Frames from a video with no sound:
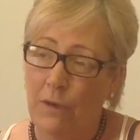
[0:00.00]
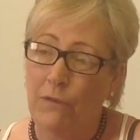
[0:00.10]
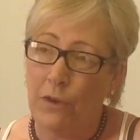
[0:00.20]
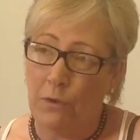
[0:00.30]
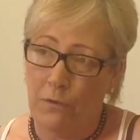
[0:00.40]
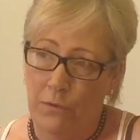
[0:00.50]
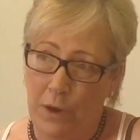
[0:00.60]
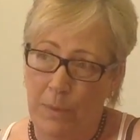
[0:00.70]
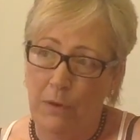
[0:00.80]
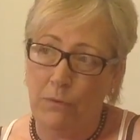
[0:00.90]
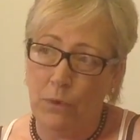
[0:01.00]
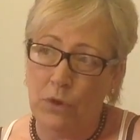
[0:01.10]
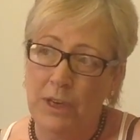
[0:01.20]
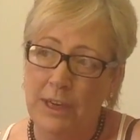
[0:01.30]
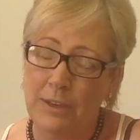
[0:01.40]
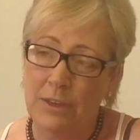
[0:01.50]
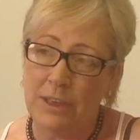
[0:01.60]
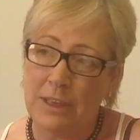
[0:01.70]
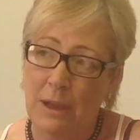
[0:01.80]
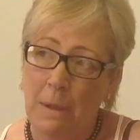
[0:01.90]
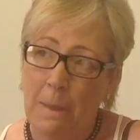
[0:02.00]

for about 4 years.